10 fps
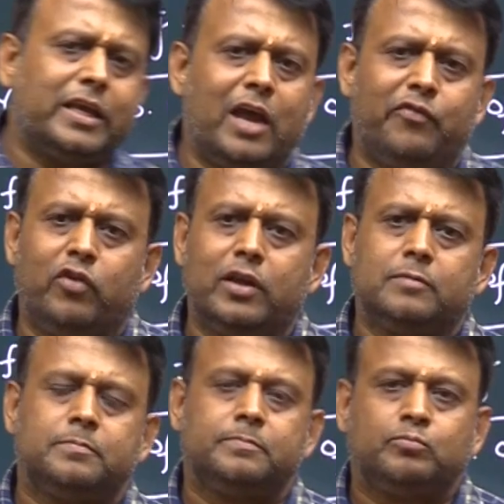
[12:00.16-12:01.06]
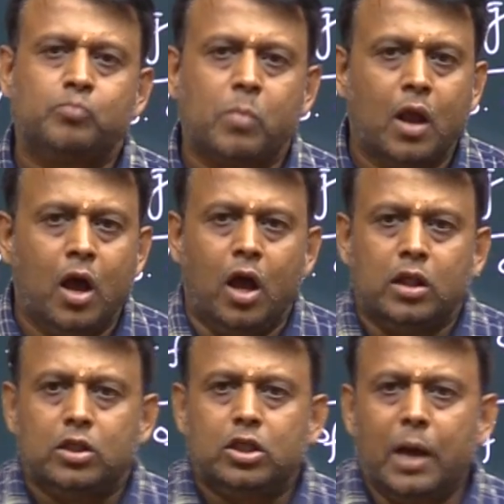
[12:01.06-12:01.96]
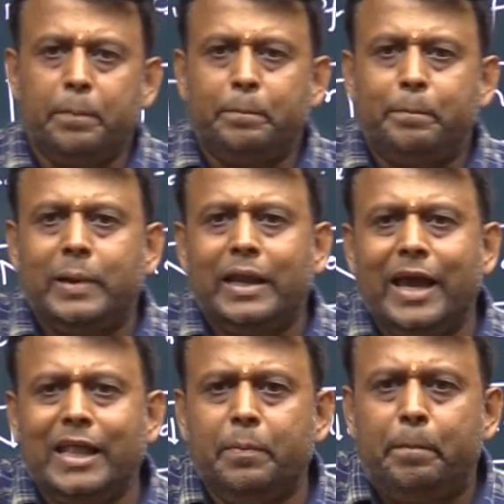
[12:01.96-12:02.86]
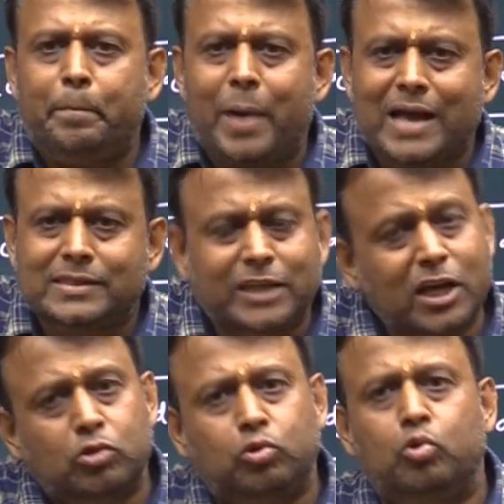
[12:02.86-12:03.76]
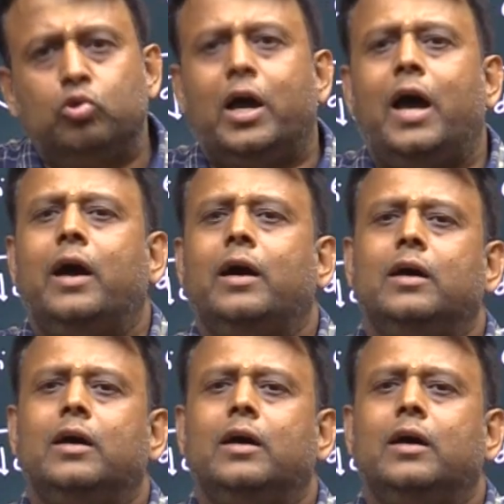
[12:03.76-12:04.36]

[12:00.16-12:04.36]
carefully, the plane passing through the